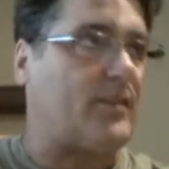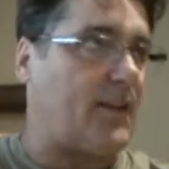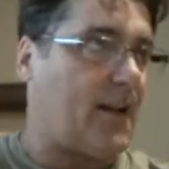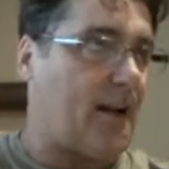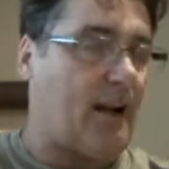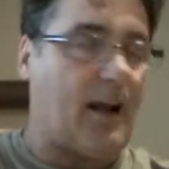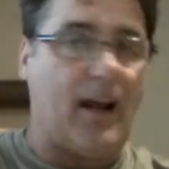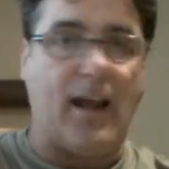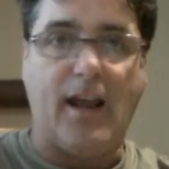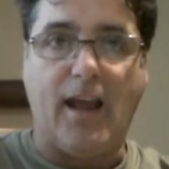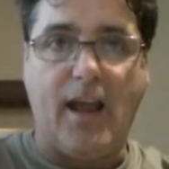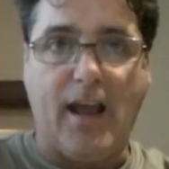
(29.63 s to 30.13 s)
that
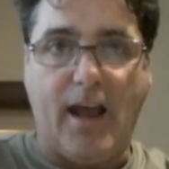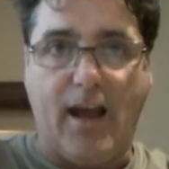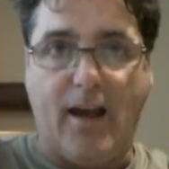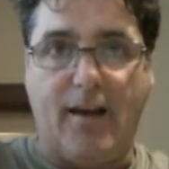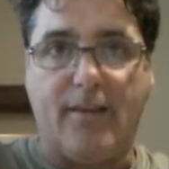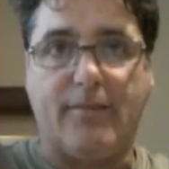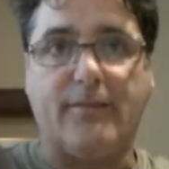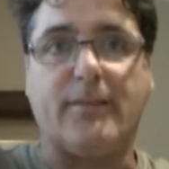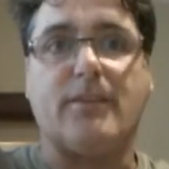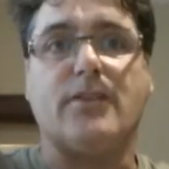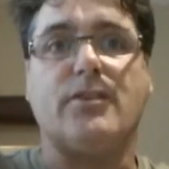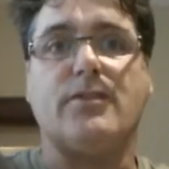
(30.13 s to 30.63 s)
I
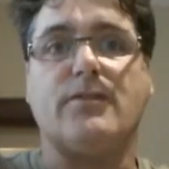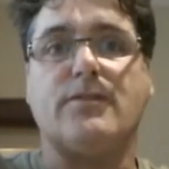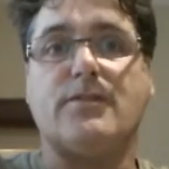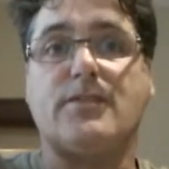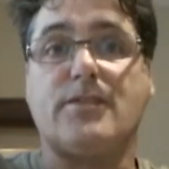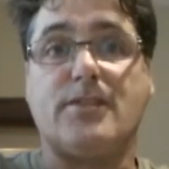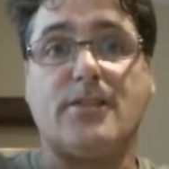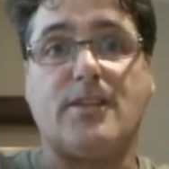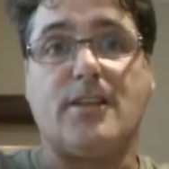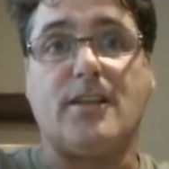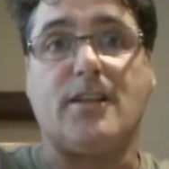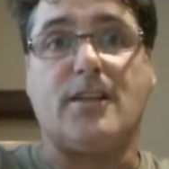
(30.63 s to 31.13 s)
have and you've
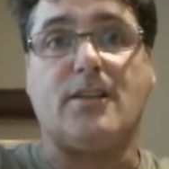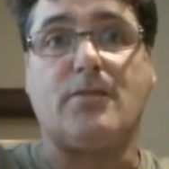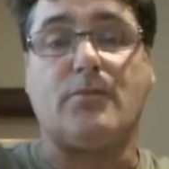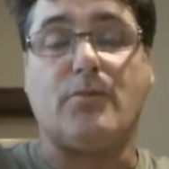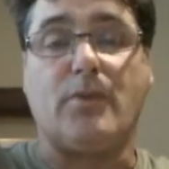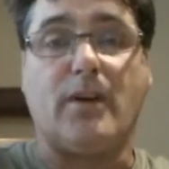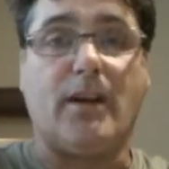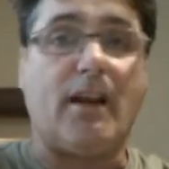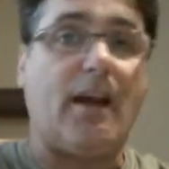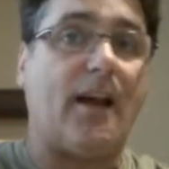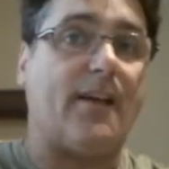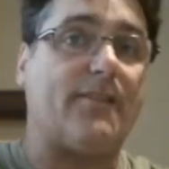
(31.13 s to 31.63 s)
seen
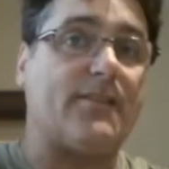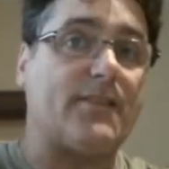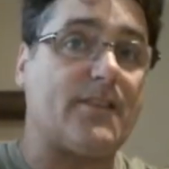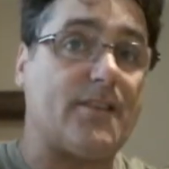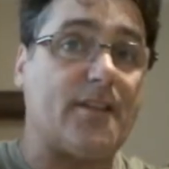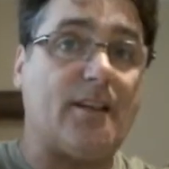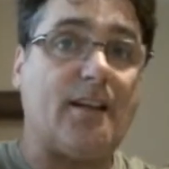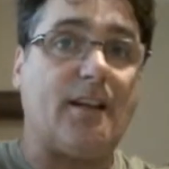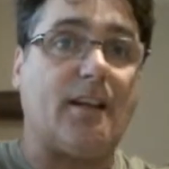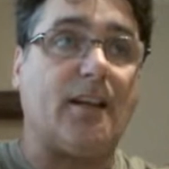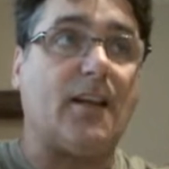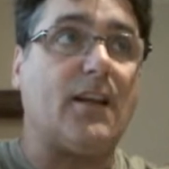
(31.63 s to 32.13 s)
what I've
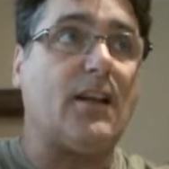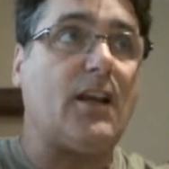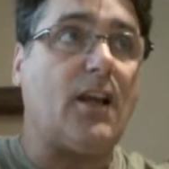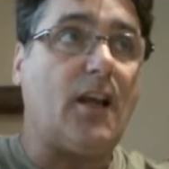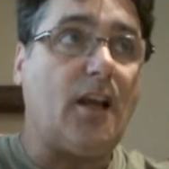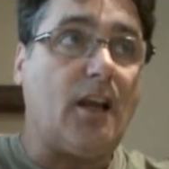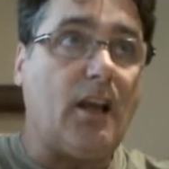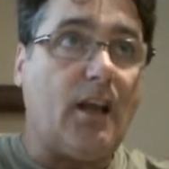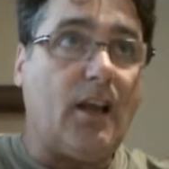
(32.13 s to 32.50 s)
seen,